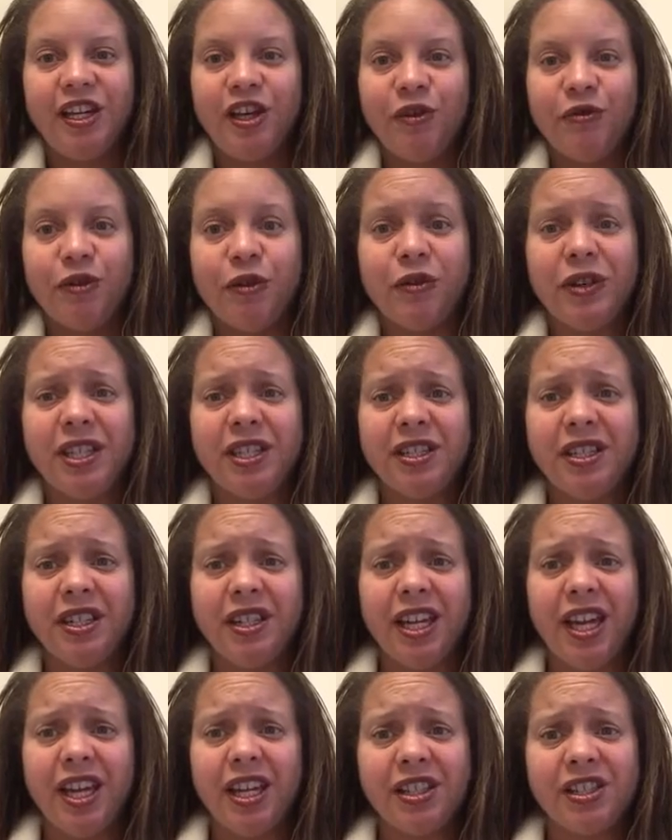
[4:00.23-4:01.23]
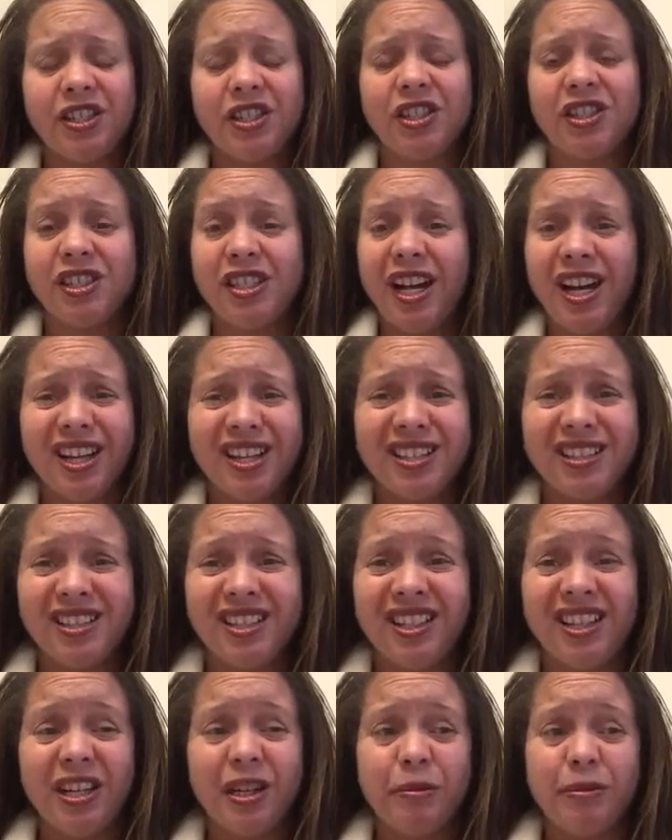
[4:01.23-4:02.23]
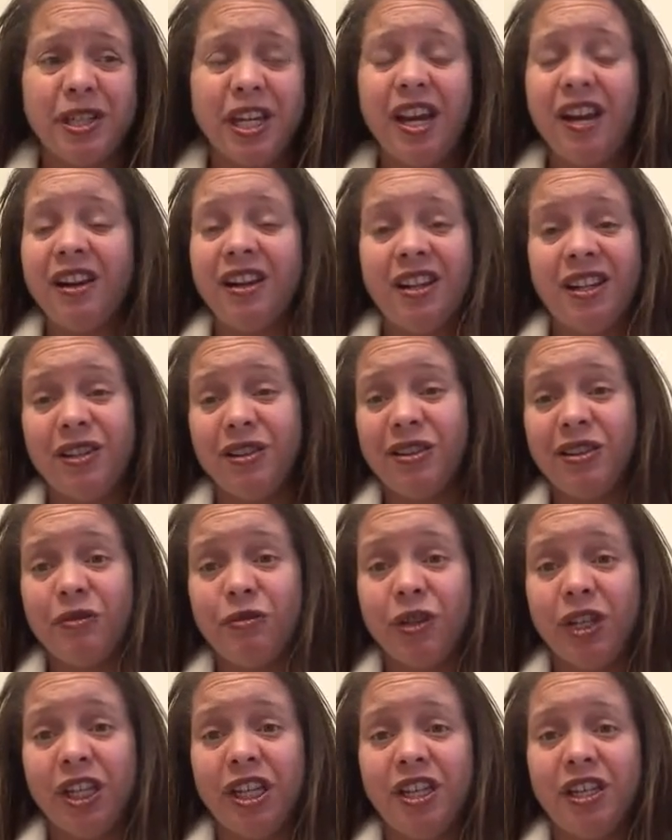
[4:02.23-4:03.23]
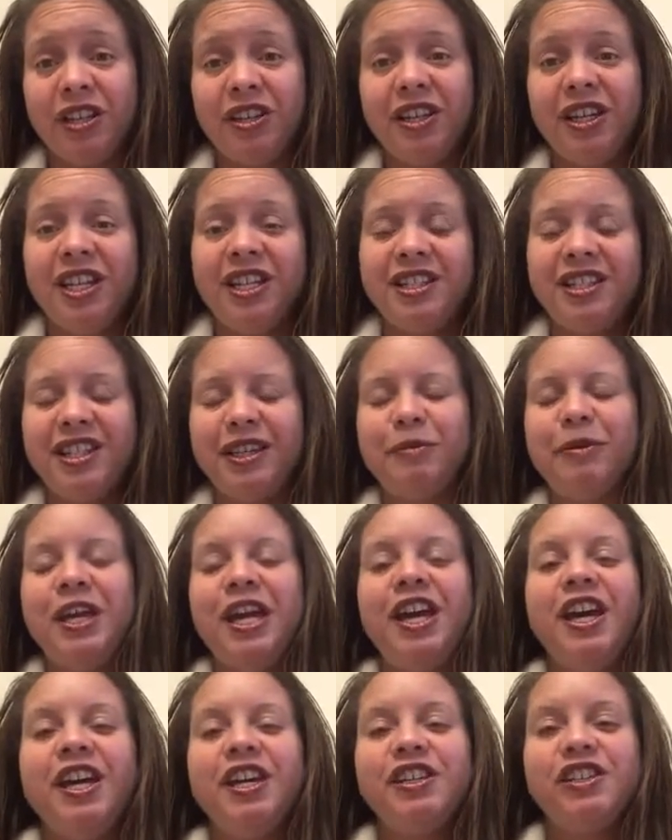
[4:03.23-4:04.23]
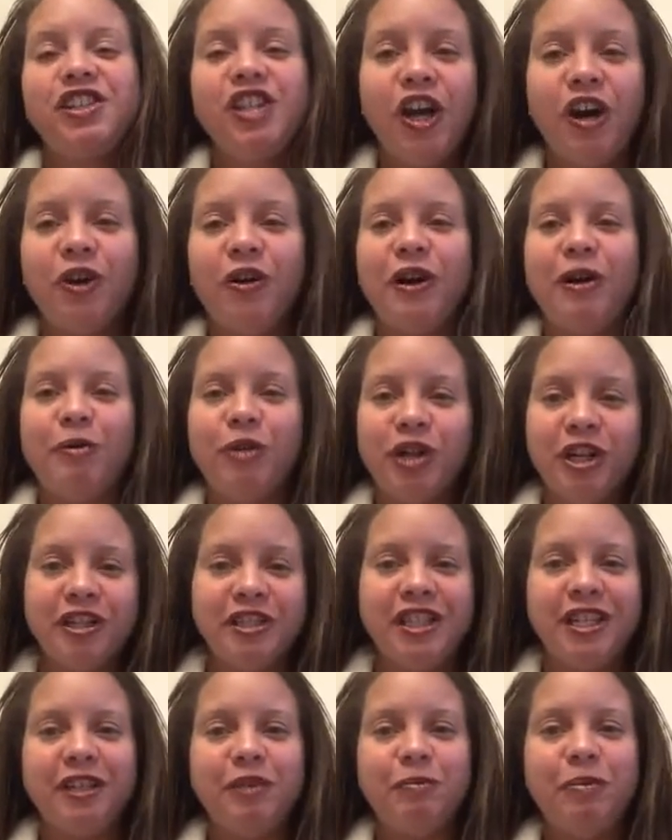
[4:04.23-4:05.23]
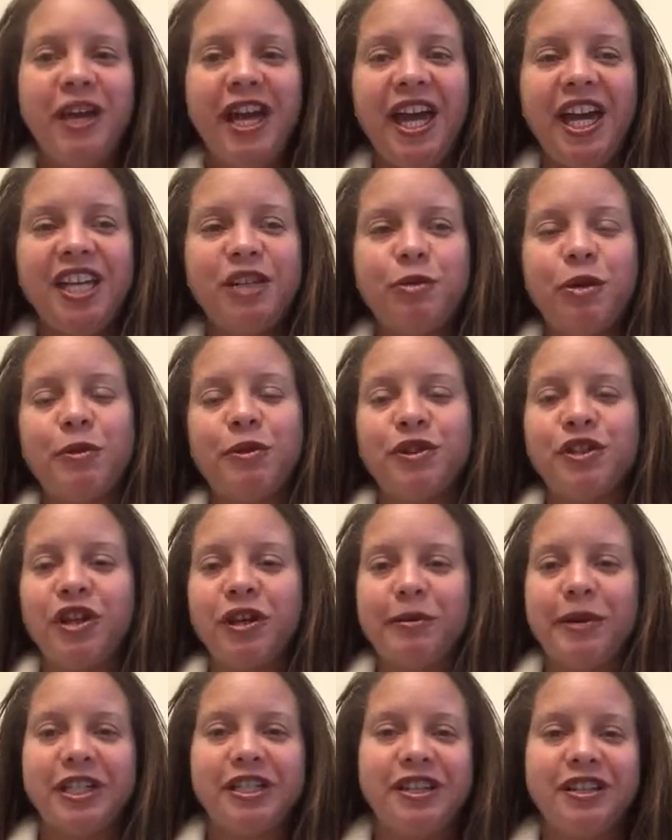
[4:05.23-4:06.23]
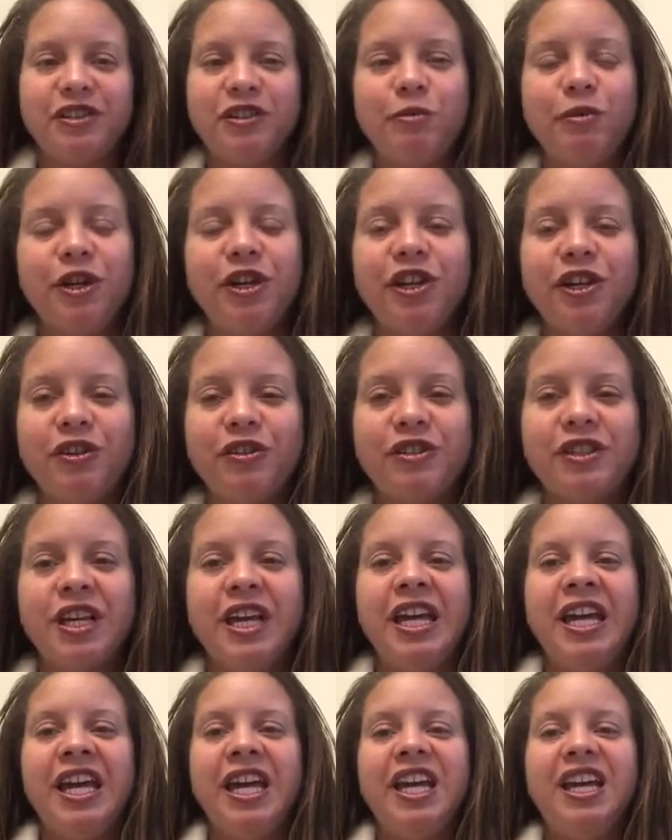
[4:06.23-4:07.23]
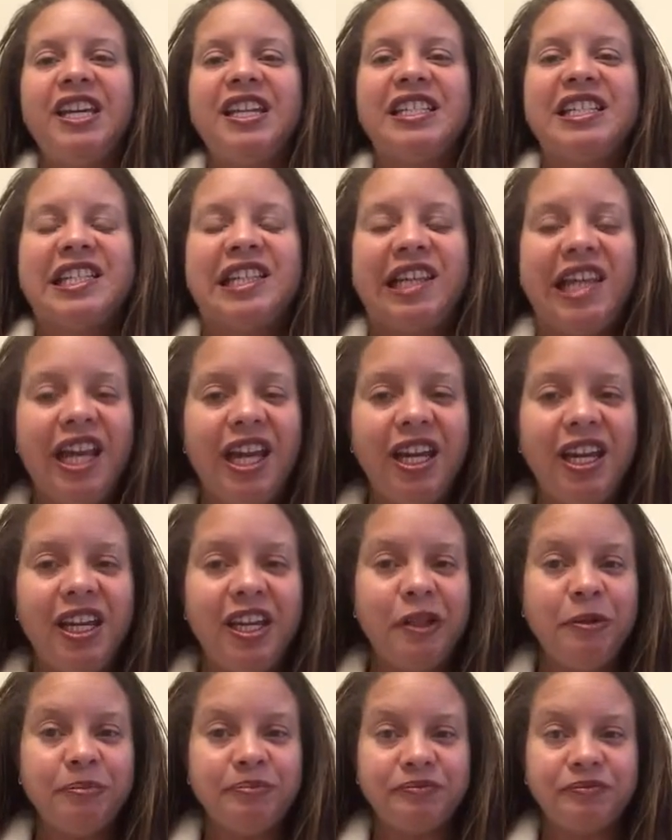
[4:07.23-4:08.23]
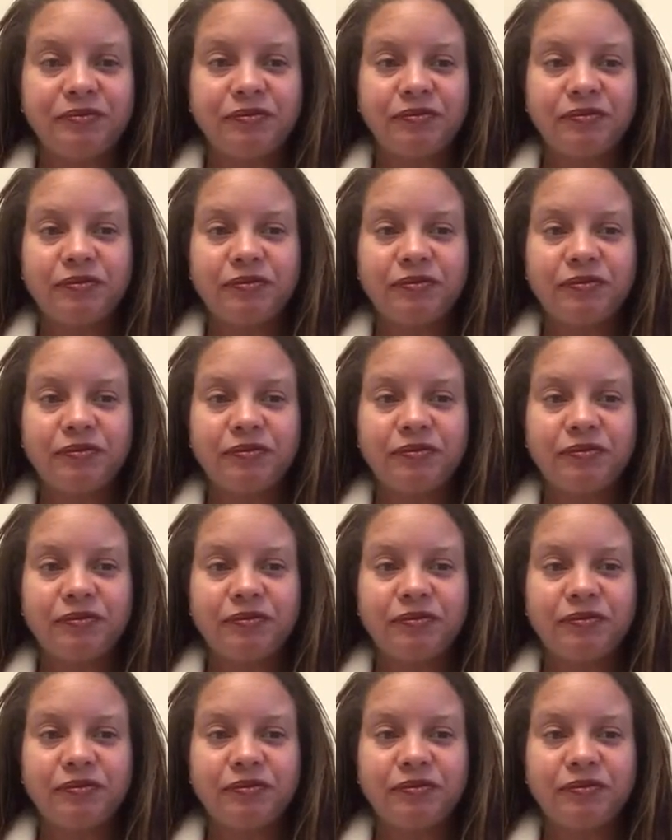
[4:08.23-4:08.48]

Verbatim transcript: you know, for the rest of the day, it's just shot because then I'm tired. I didn't really get a good night's sleep. So I'm on our team page. People are talking about testimonials. And this lady